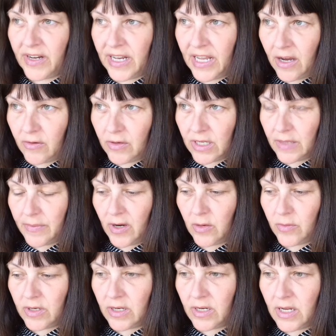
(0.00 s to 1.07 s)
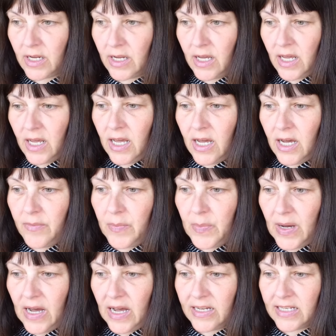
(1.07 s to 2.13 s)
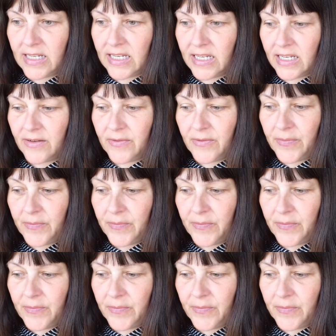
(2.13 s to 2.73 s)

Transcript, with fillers: videos at the moment. But